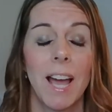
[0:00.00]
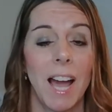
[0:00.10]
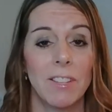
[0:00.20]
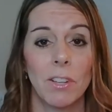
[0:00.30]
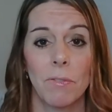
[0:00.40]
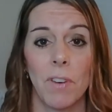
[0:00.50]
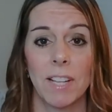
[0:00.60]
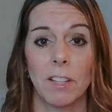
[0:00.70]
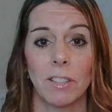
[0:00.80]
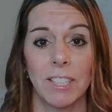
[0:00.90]
And you can
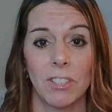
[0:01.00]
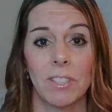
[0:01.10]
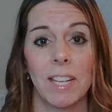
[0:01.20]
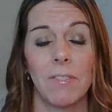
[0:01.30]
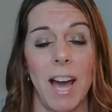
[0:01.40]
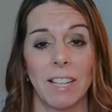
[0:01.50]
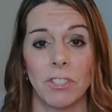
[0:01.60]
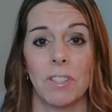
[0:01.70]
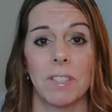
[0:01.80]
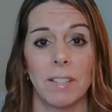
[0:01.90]
find our Legislative
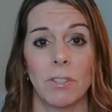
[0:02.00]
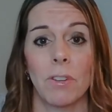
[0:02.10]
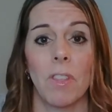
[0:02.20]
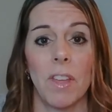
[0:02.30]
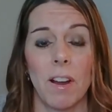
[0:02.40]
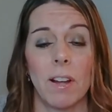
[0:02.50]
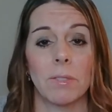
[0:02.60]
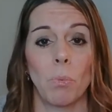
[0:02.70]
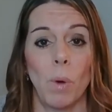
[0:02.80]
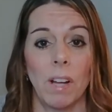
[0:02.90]
Action Center there
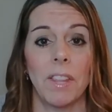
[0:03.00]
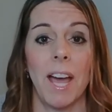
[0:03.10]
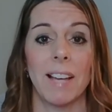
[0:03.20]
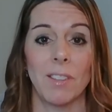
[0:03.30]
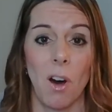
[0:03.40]
as well that has